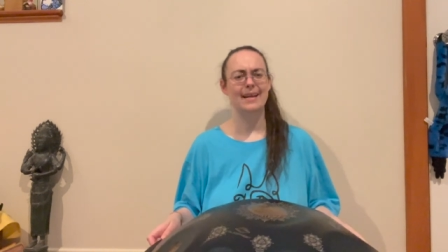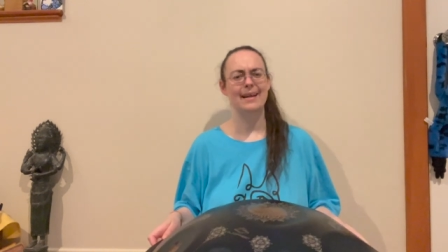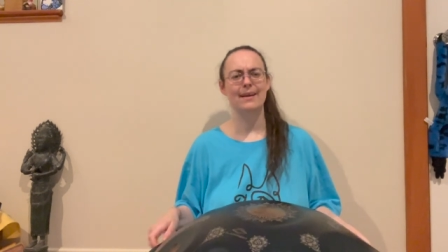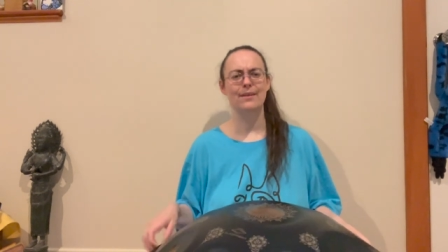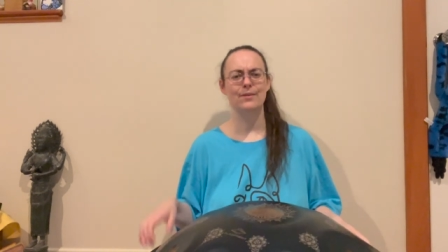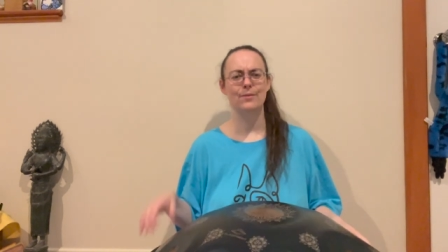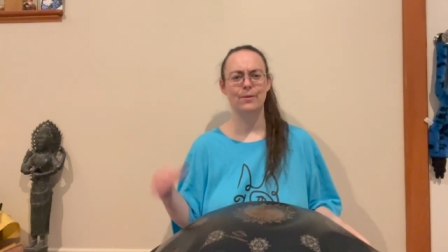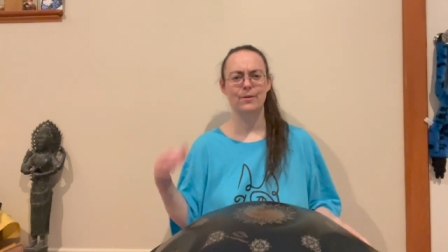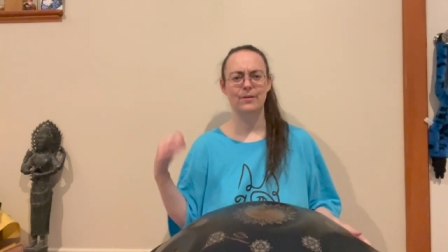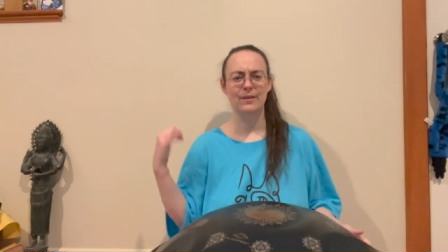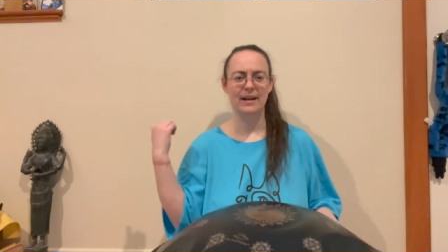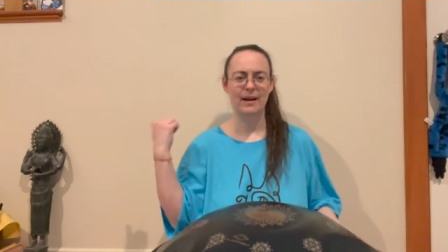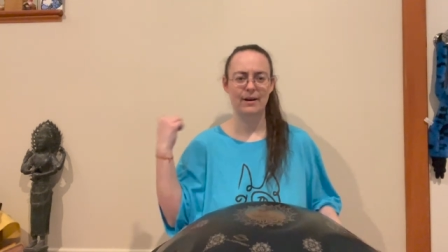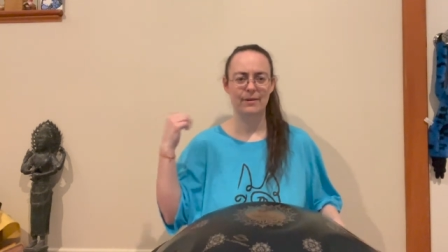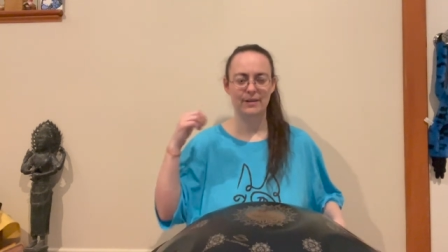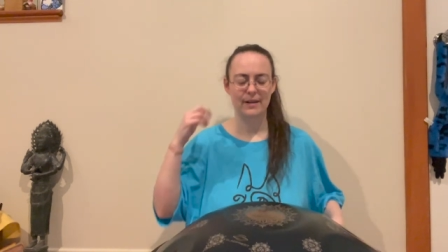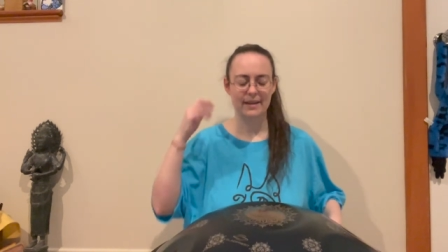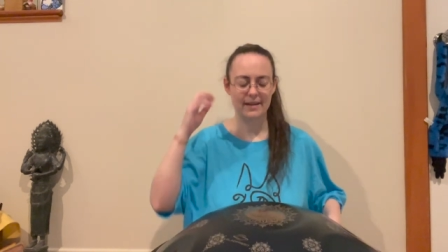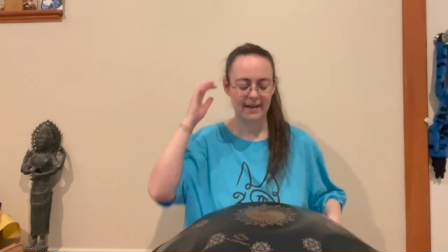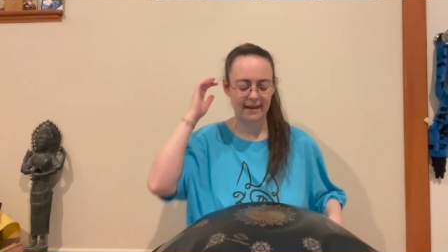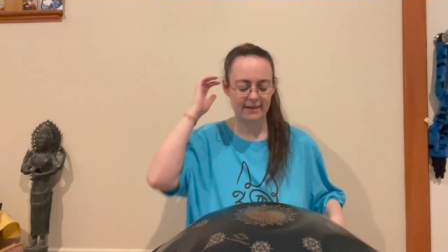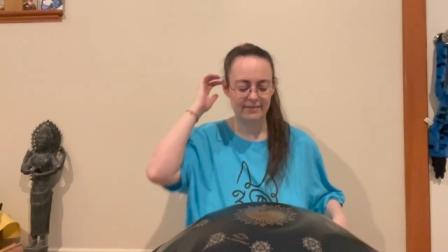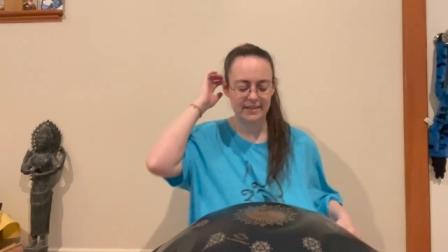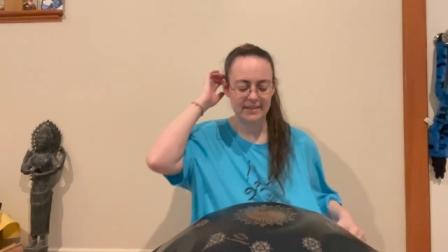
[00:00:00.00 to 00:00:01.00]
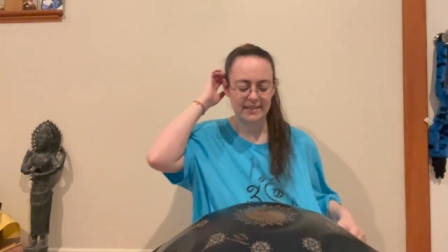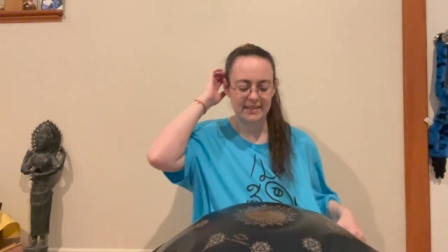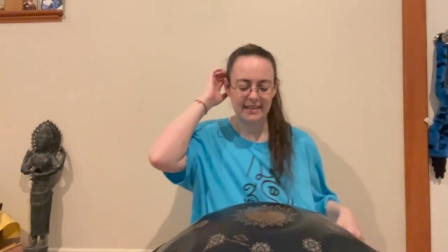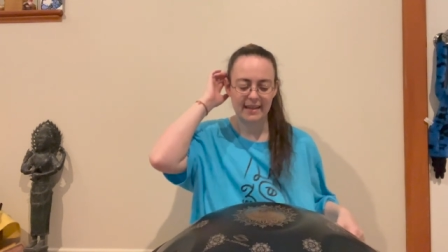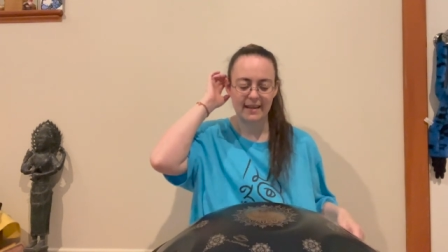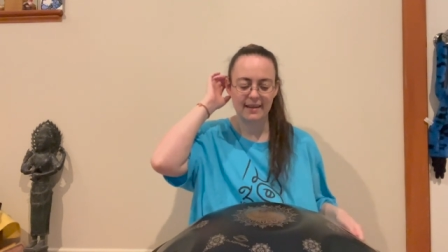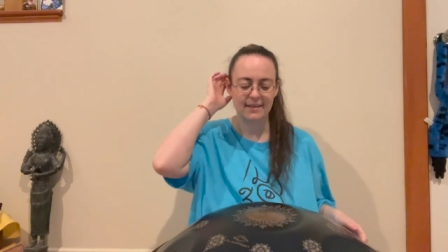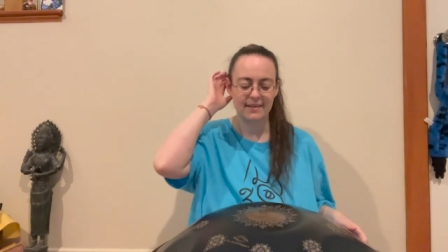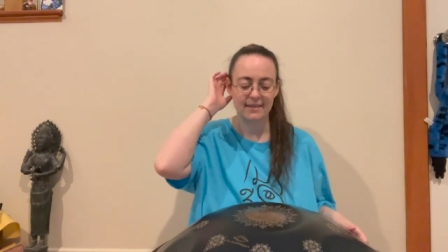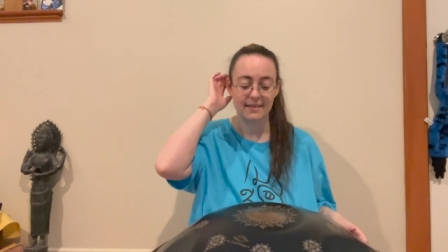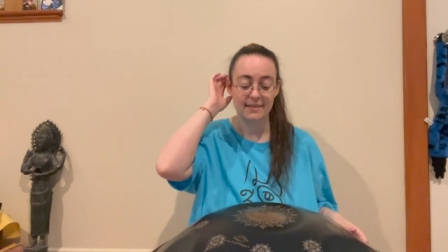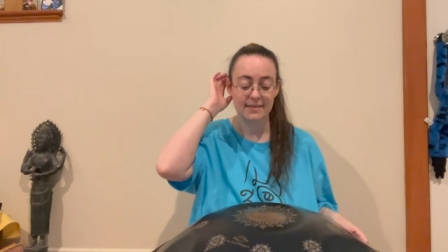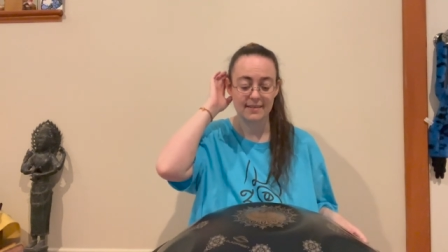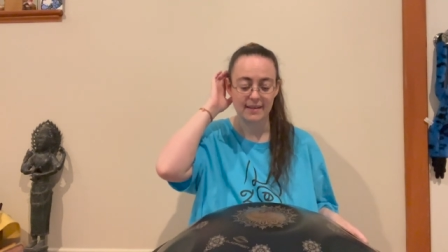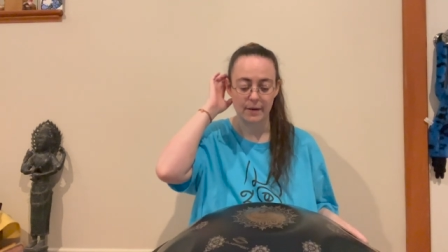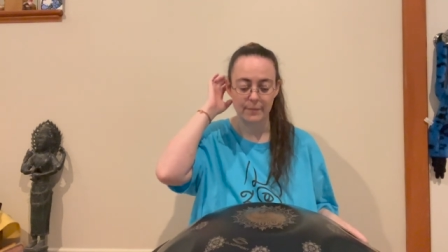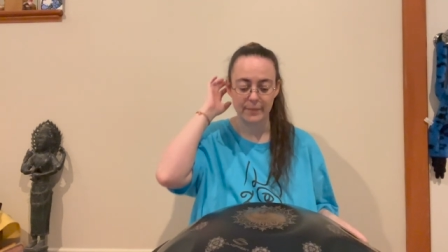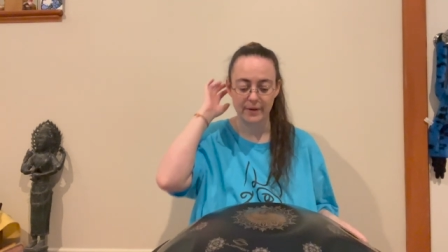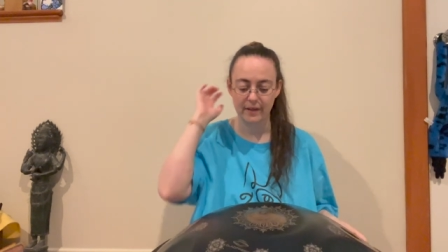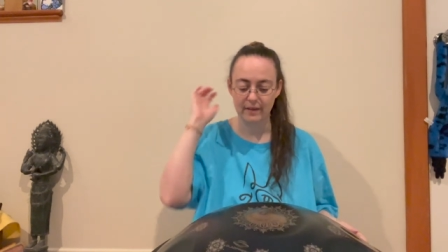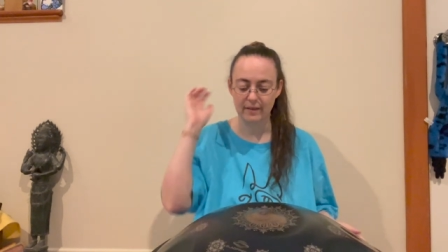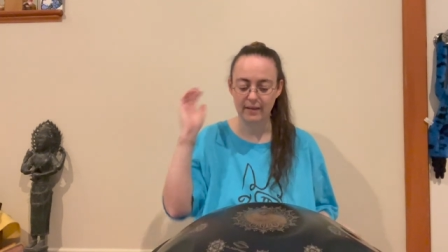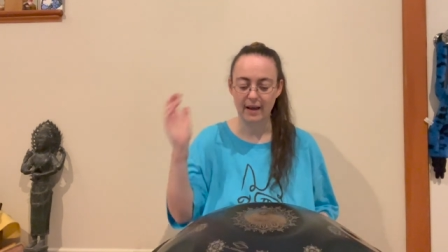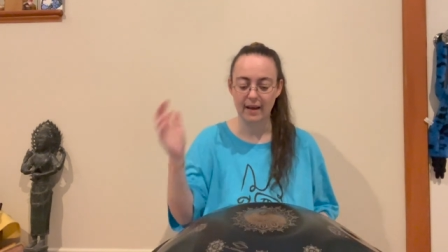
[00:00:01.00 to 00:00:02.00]
and or now I have a stand that's
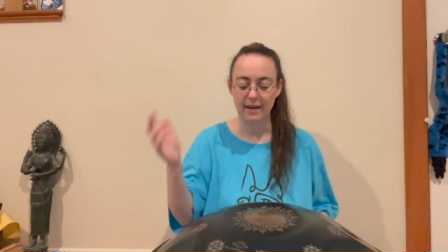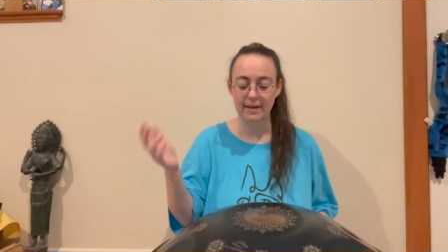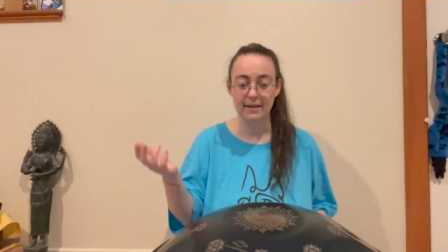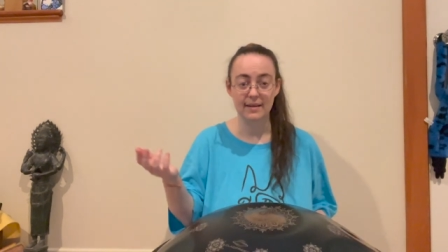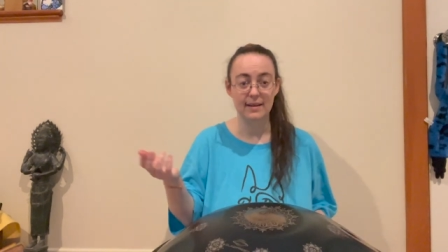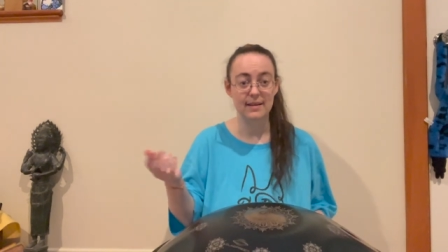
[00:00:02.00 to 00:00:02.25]
coming that